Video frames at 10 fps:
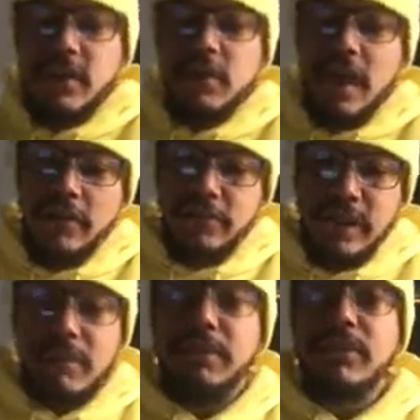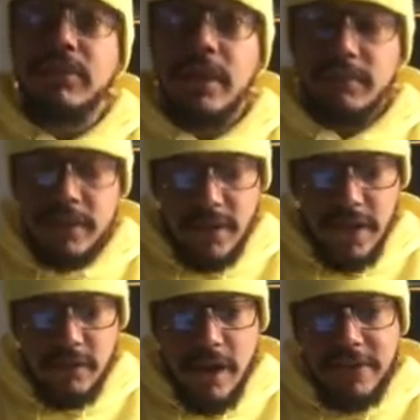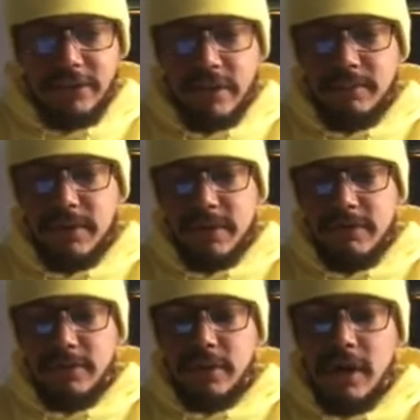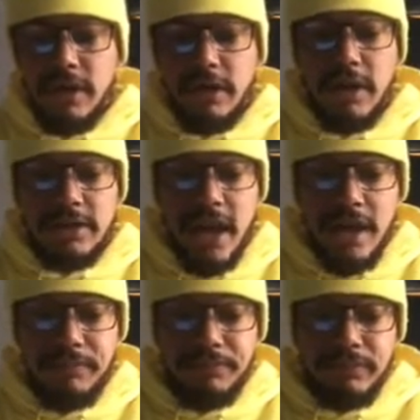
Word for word: who have been abusing them and harassing them for a long long time.